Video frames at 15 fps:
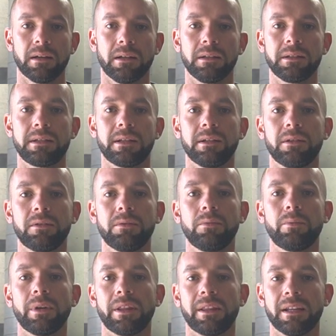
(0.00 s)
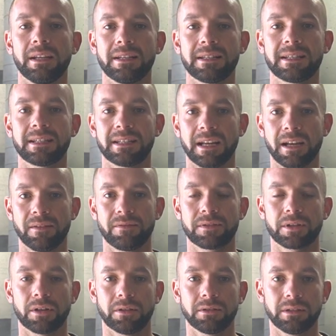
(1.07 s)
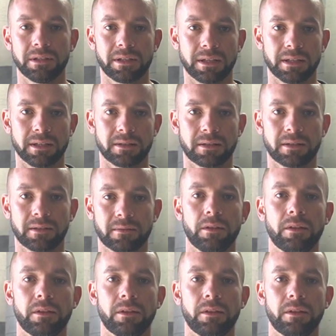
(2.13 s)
until within safe tolerances.